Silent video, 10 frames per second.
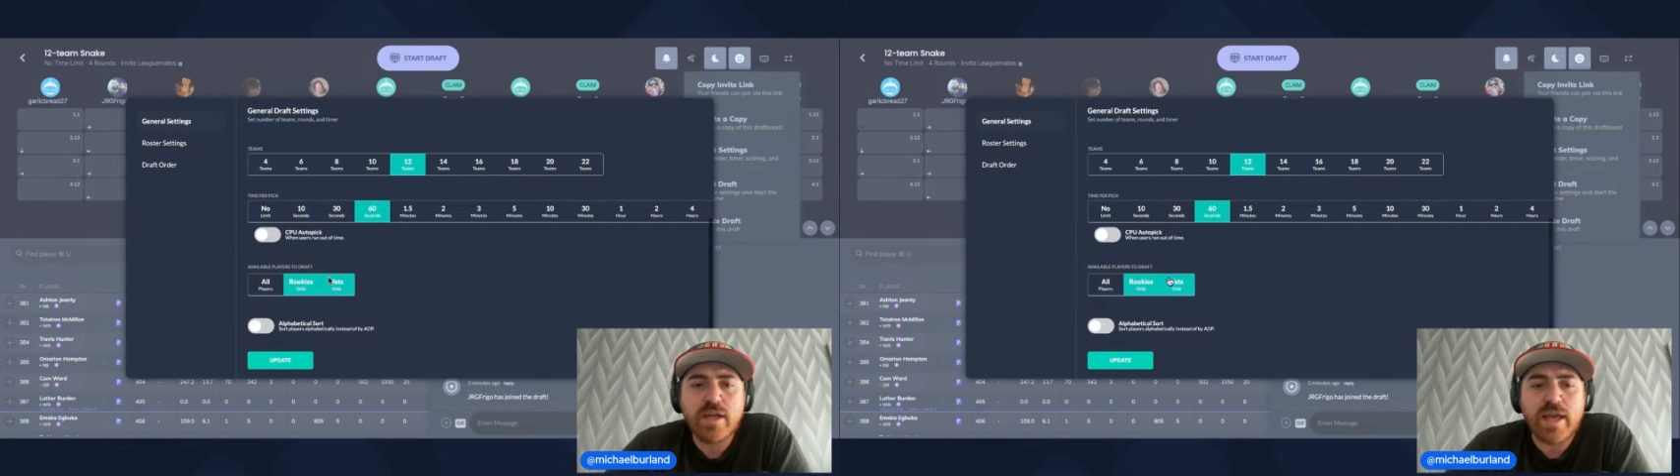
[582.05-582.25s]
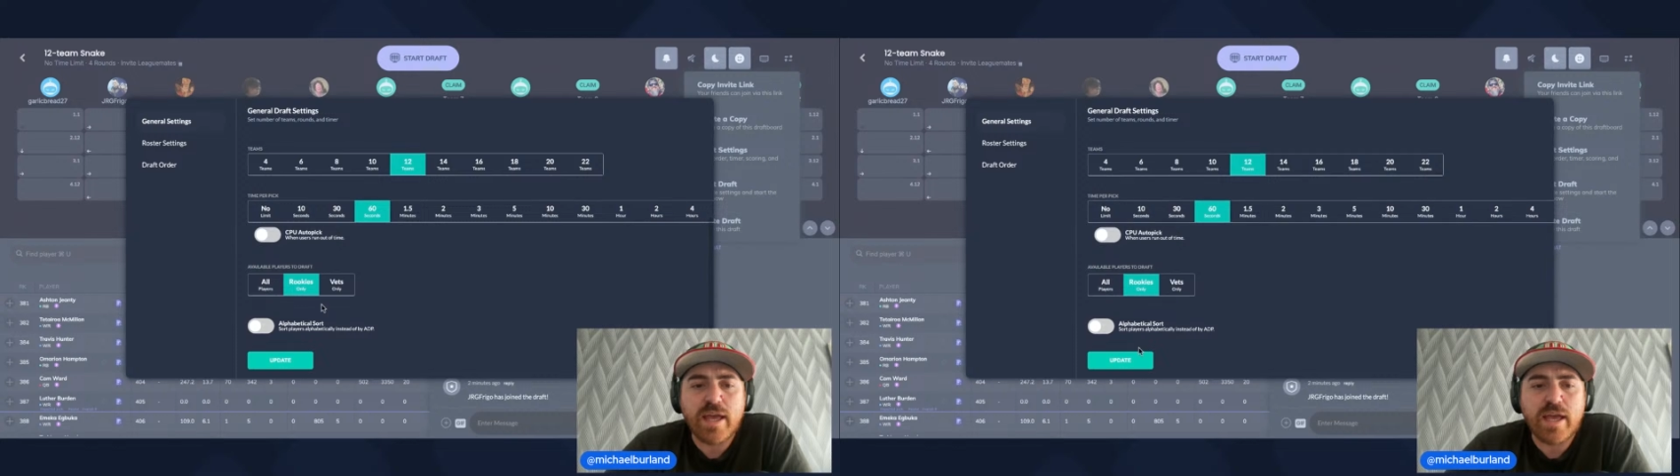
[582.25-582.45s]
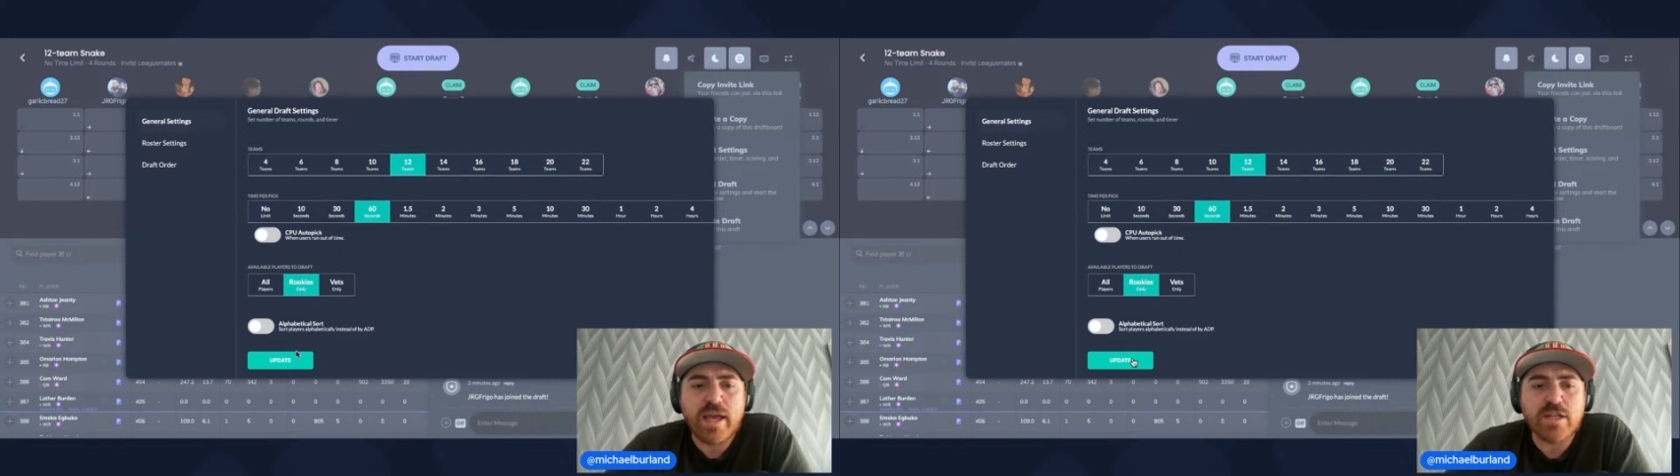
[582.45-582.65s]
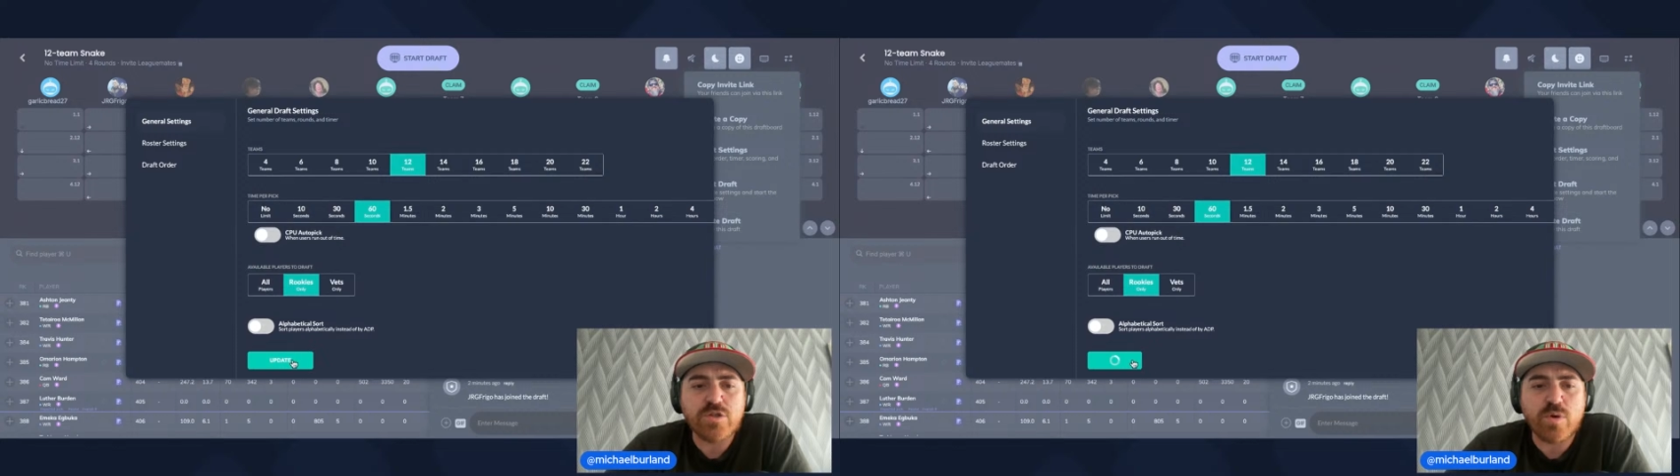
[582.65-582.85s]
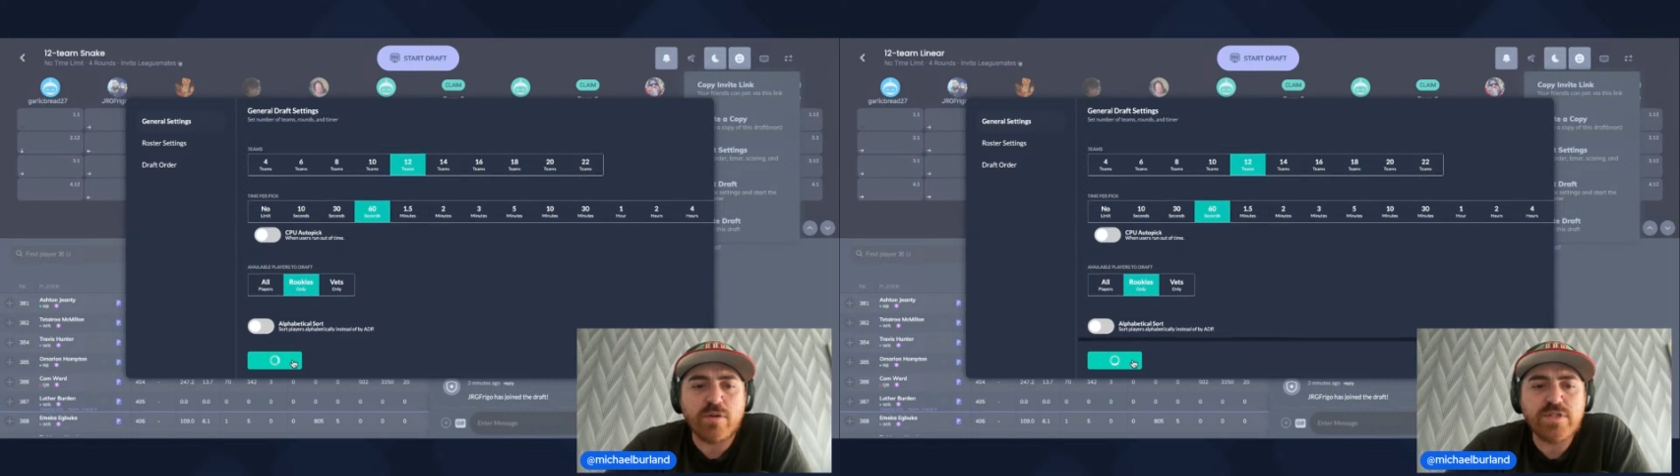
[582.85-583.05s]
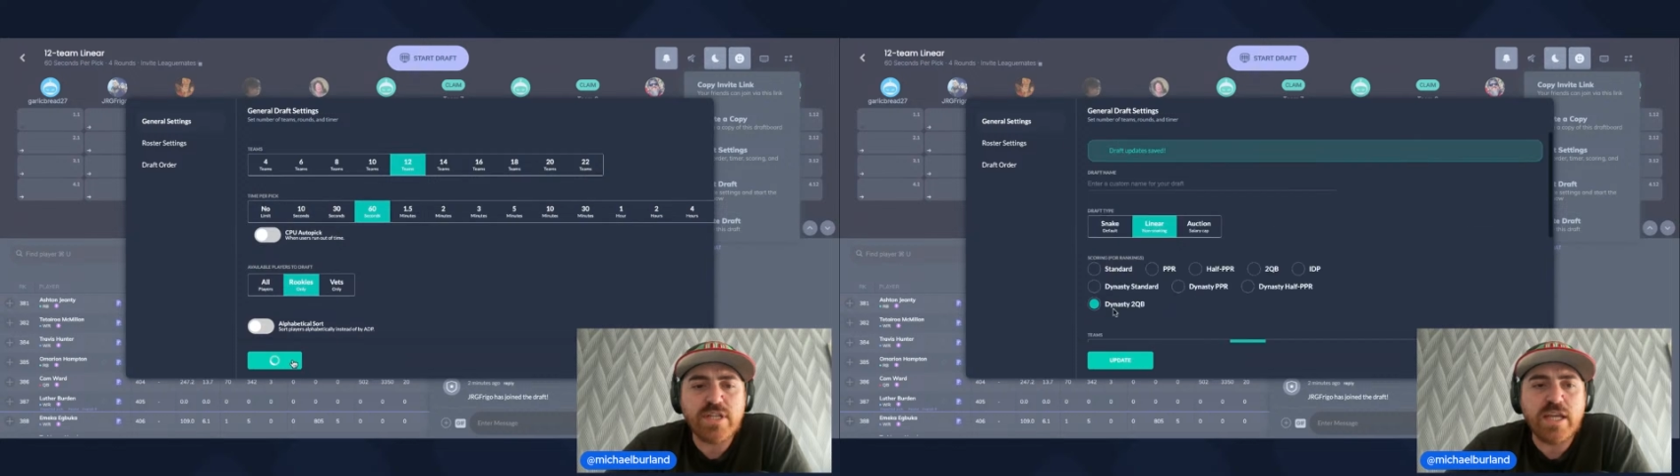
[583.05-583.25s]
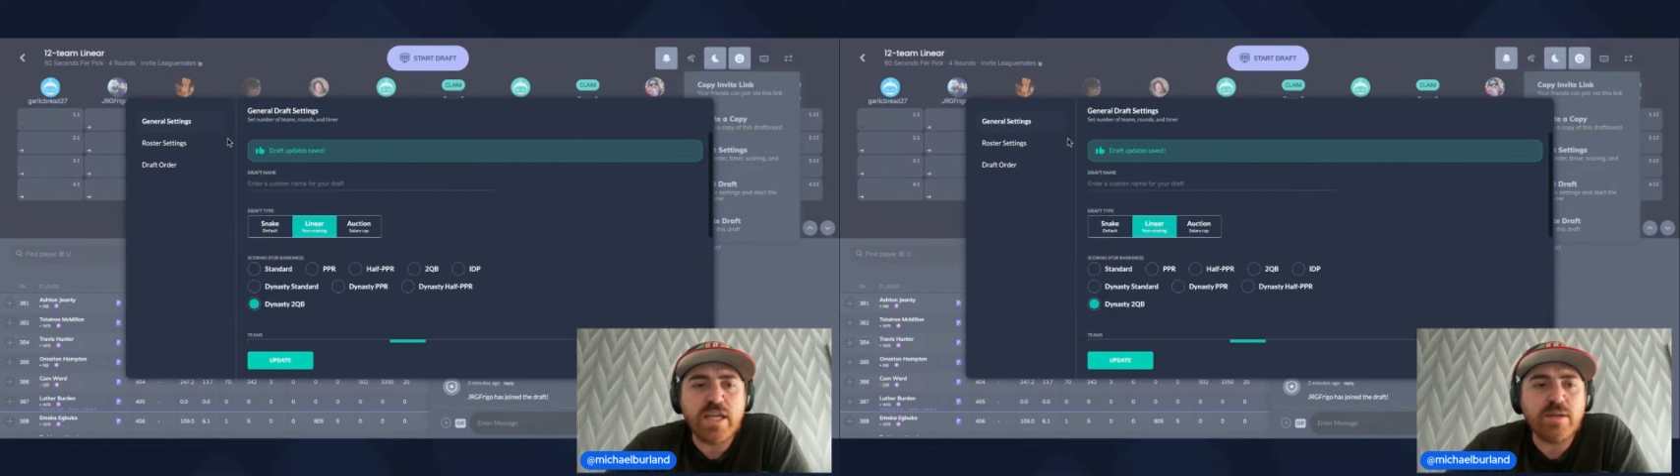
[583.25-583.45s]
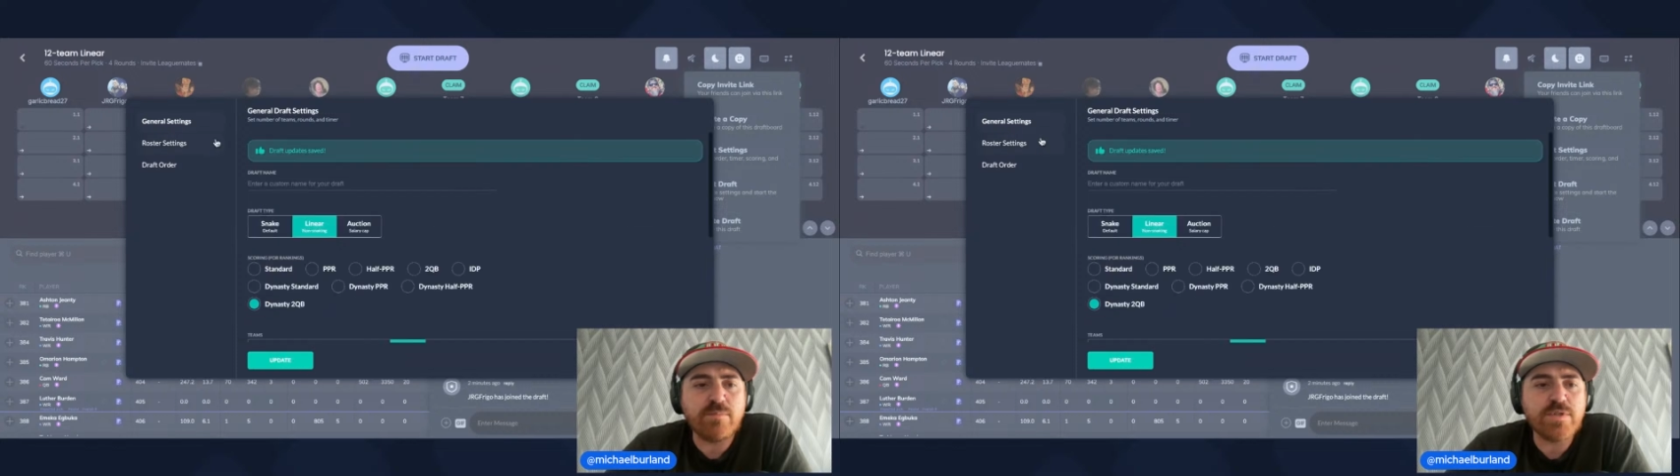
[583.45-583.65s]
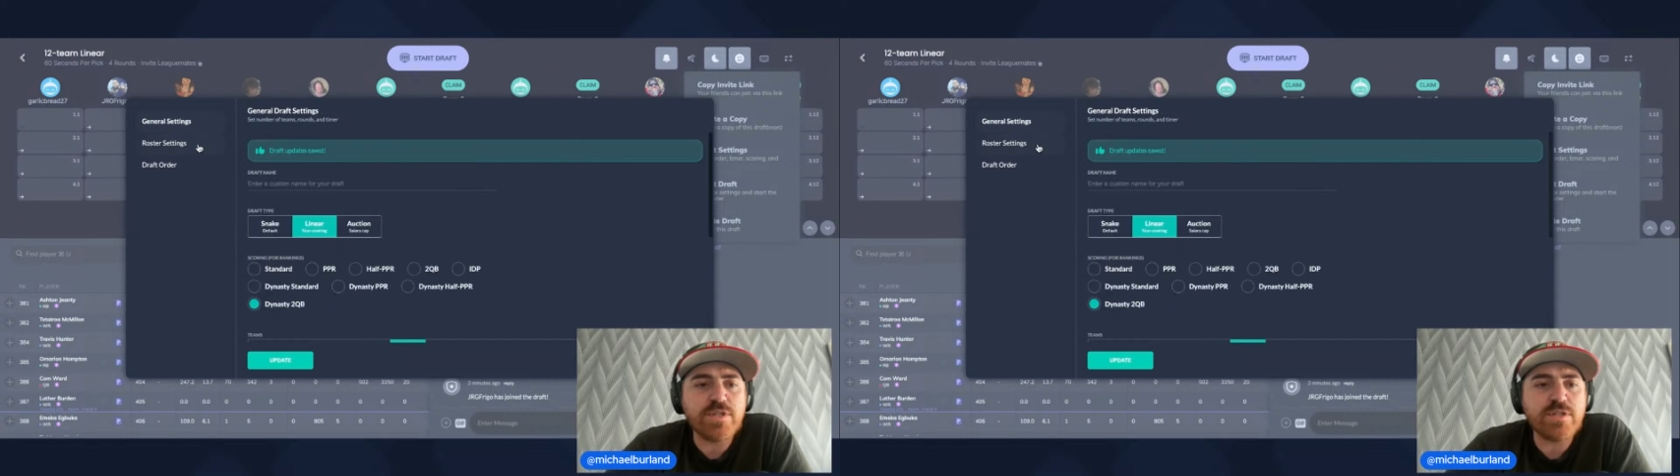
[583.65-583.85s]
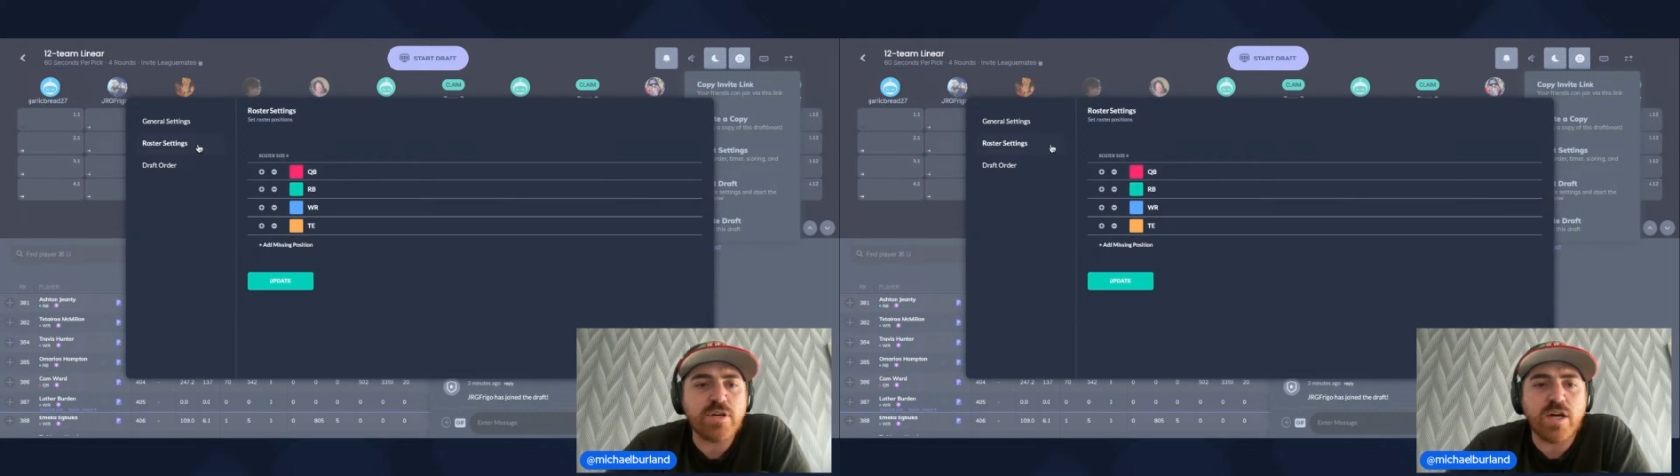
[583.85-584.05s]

And 12 teams,